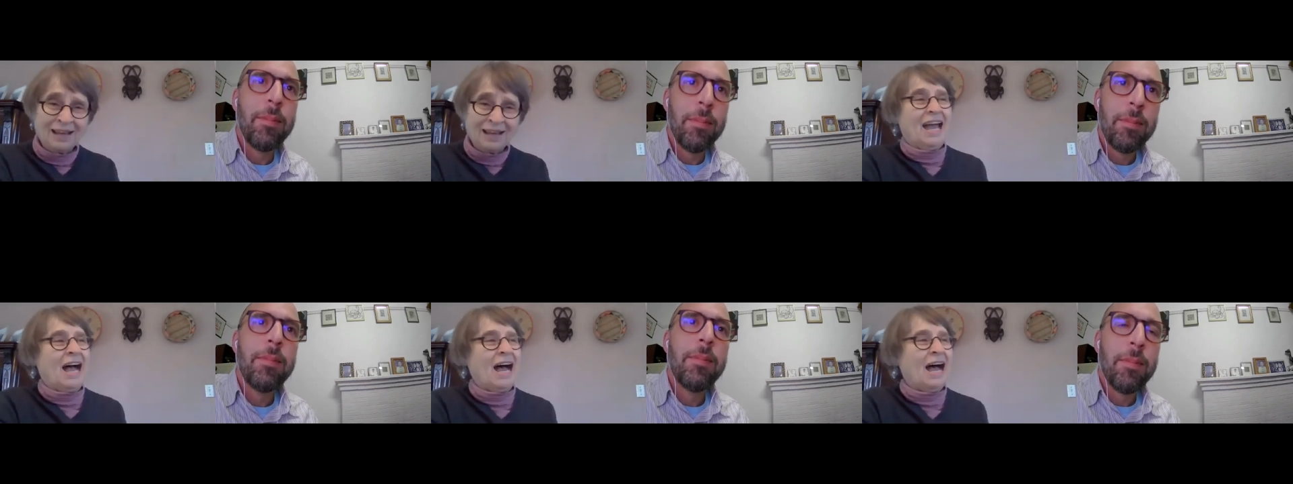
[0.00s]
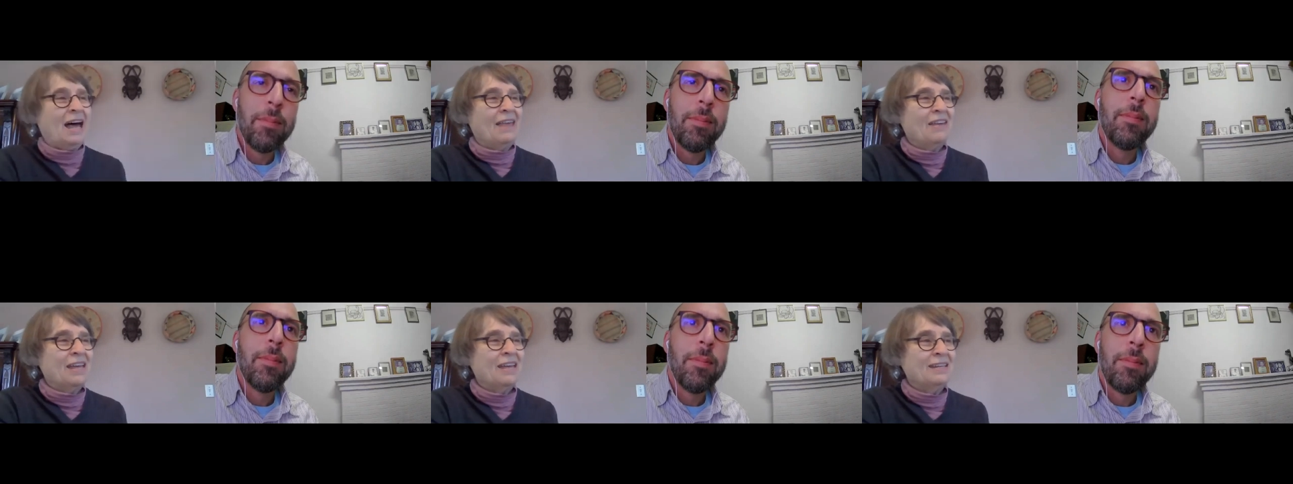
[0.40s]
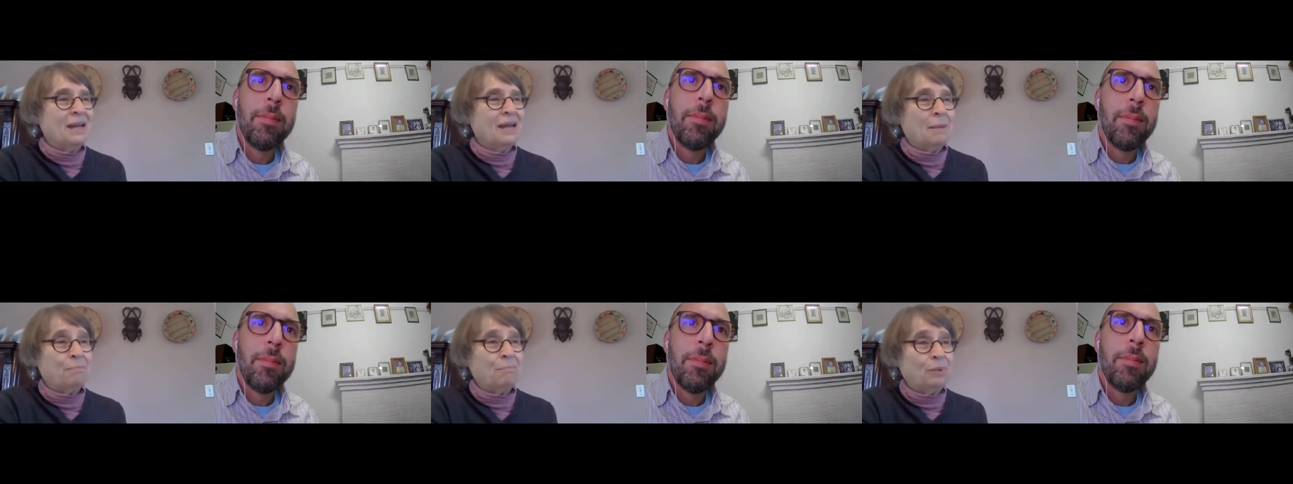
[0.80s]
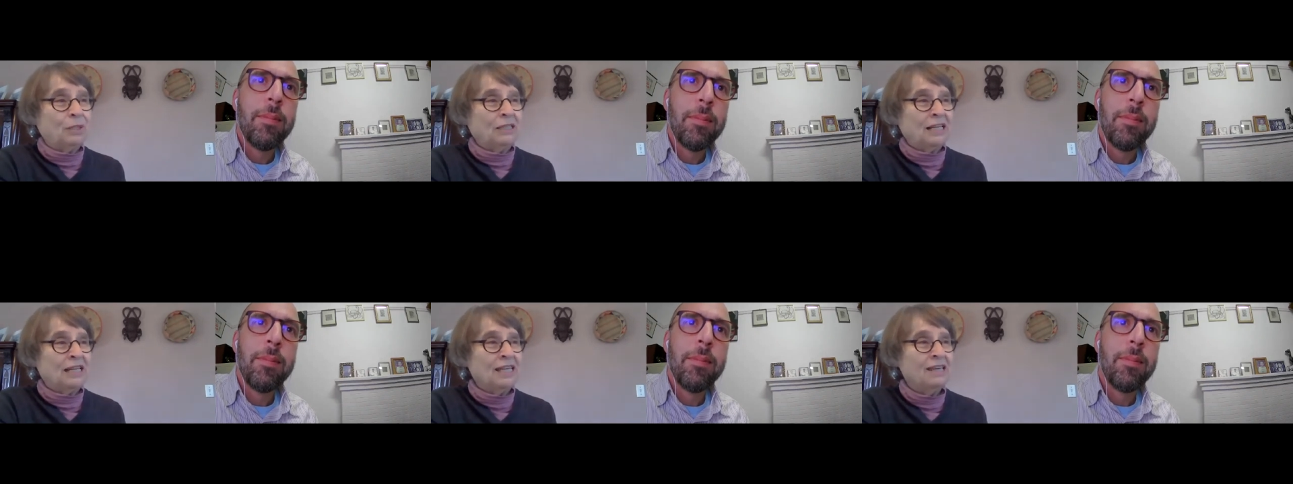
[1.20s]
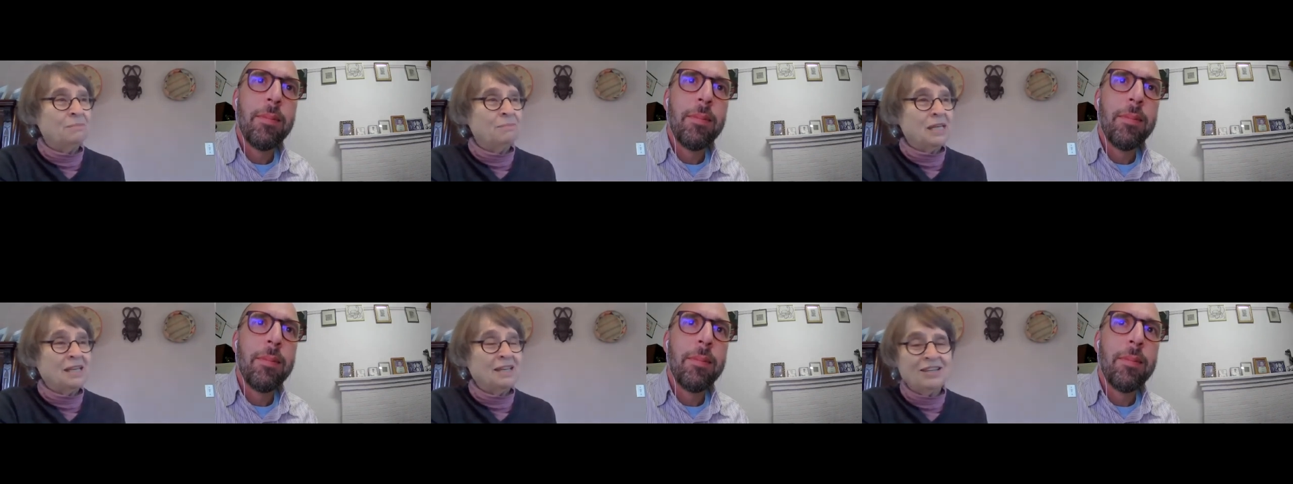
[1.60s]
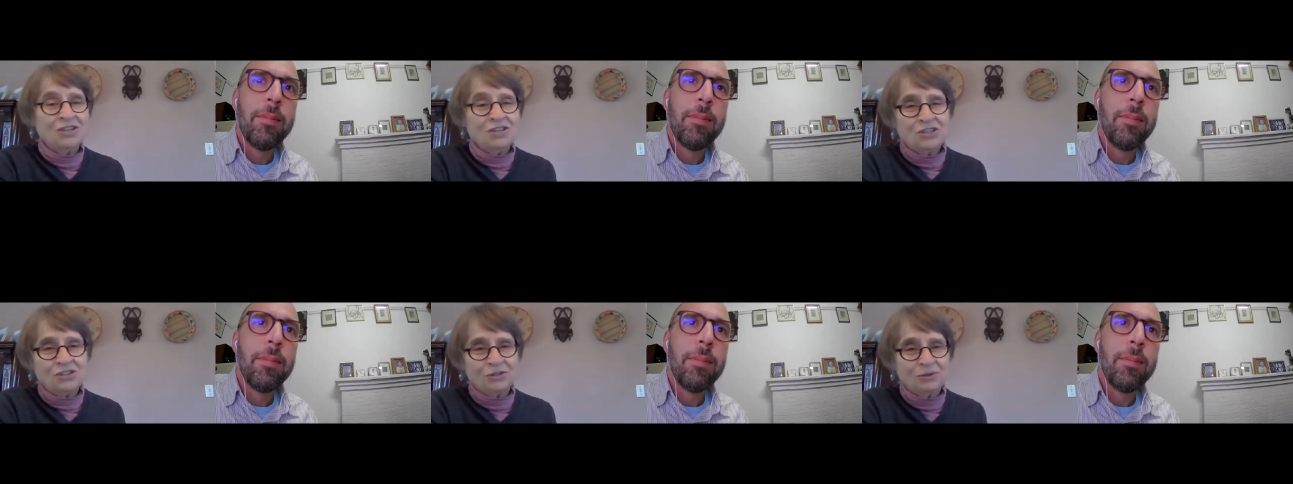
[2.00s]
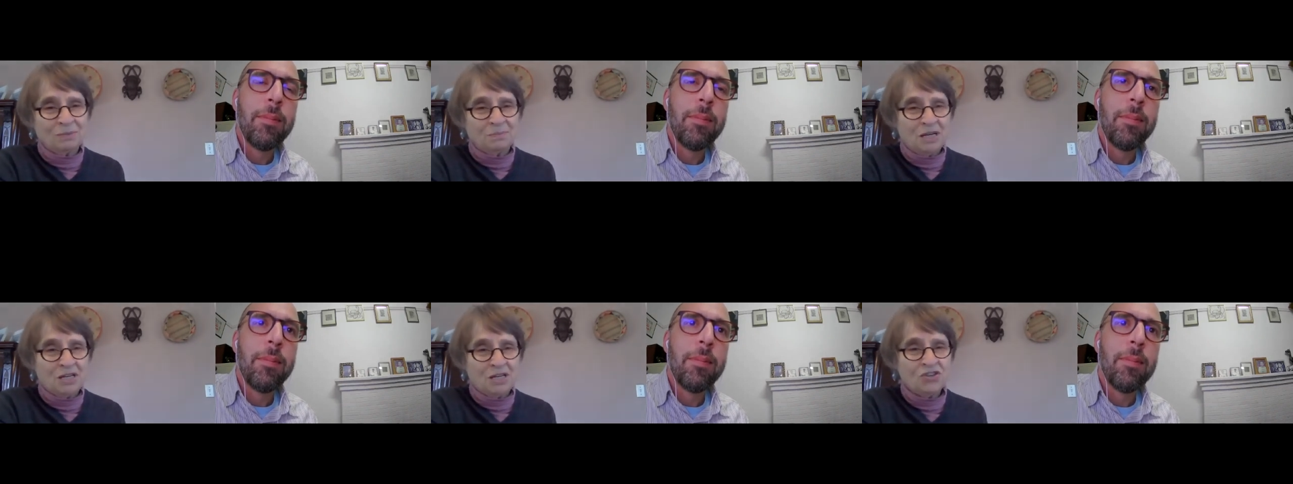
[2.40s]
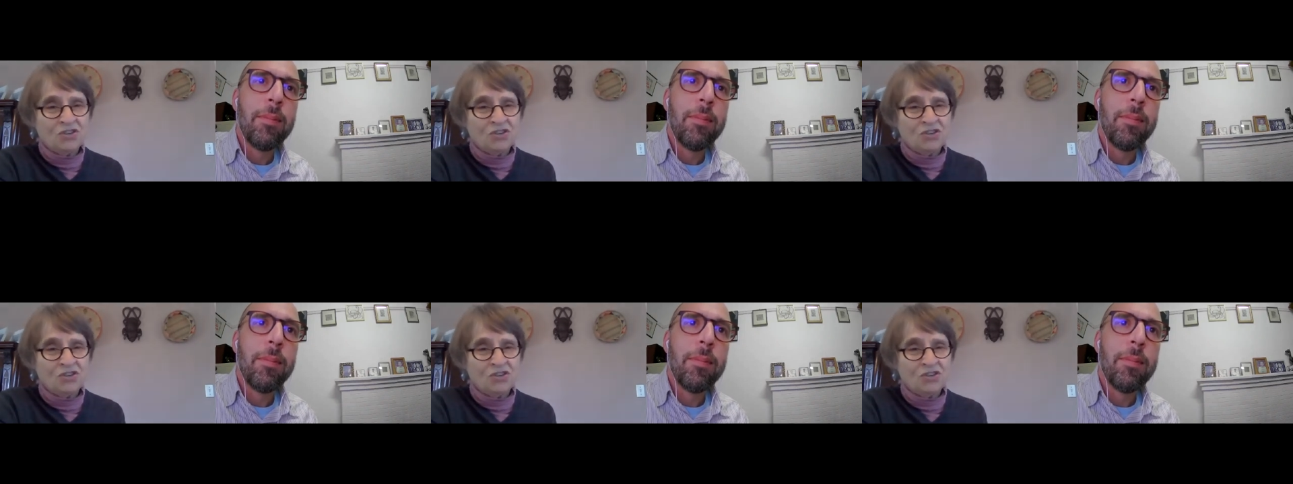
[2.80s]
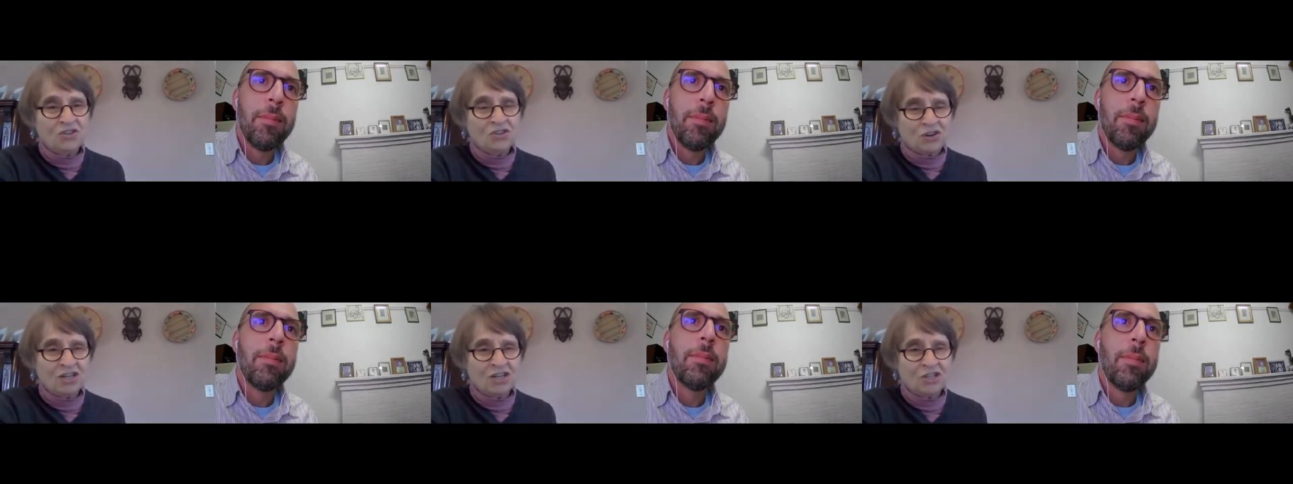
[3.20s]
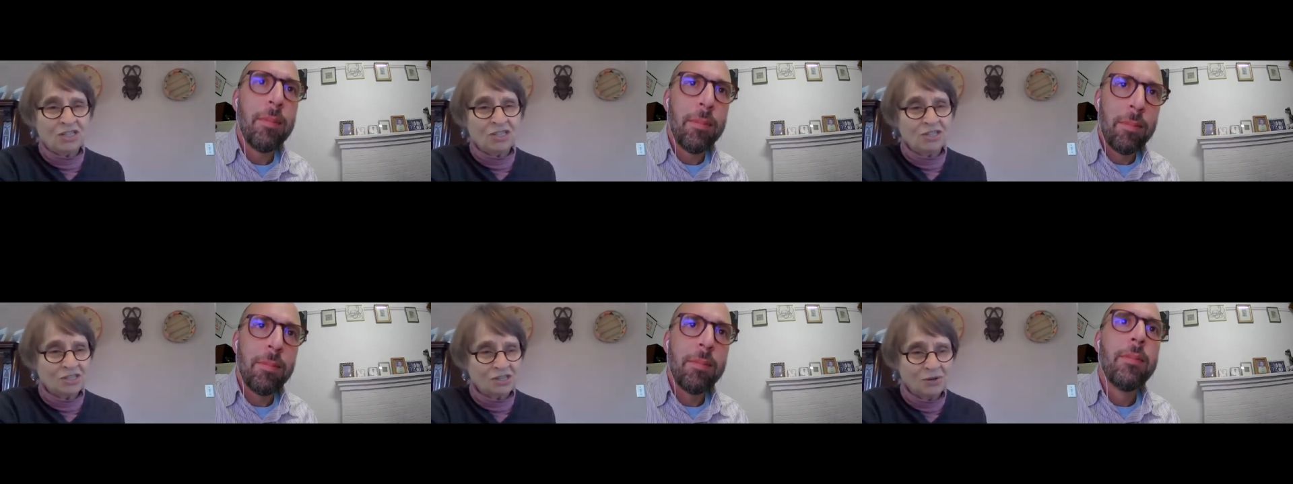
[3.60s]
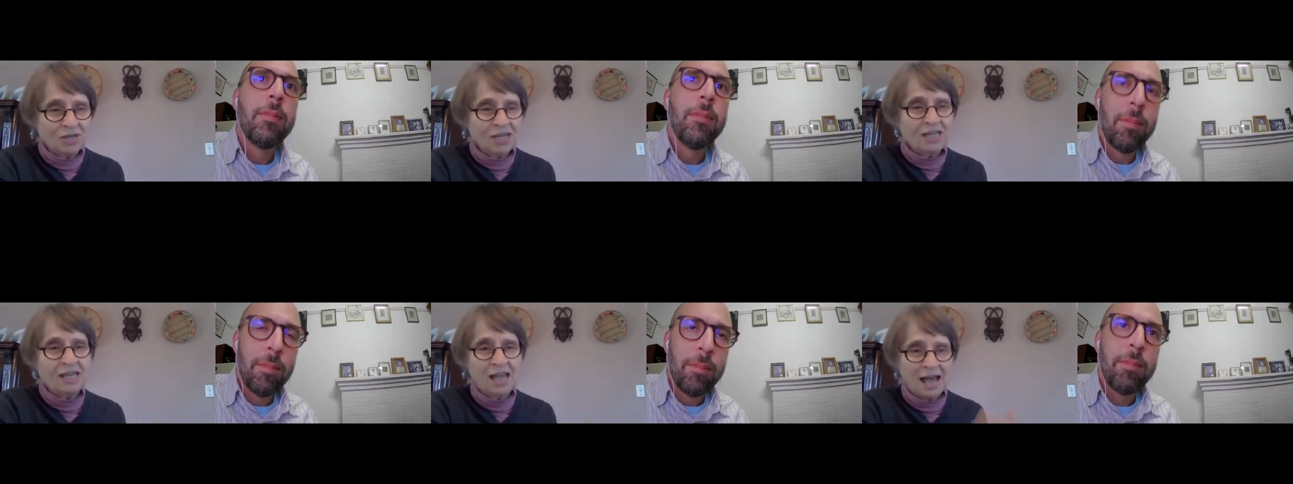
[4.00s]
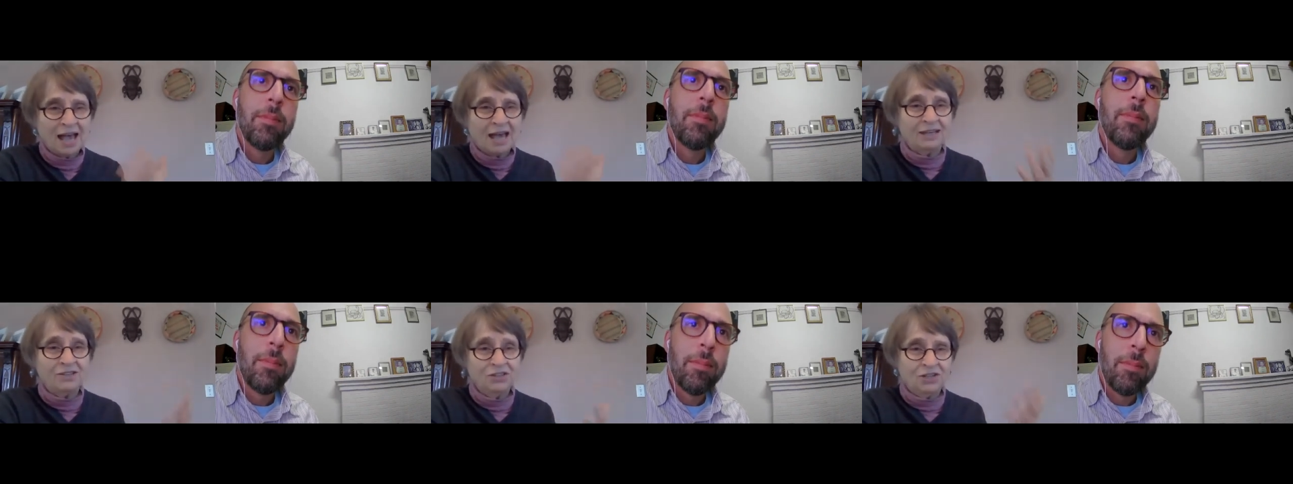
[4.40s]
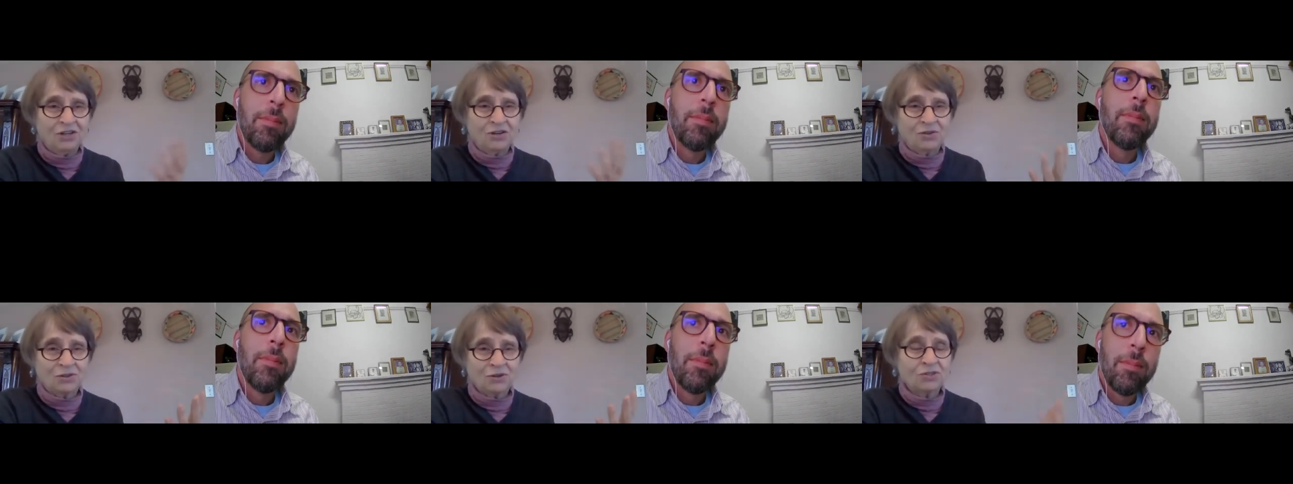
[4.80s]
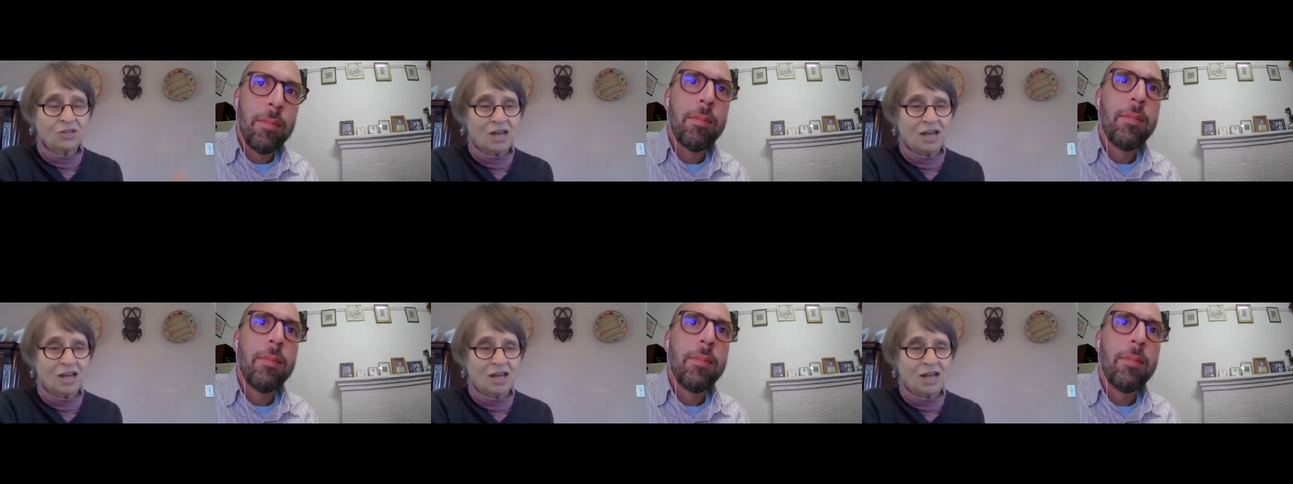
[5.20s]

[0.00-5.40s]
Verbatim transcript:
Speaker 1: Uh, they ended up pulling him into administration. So he had, you know, those kind of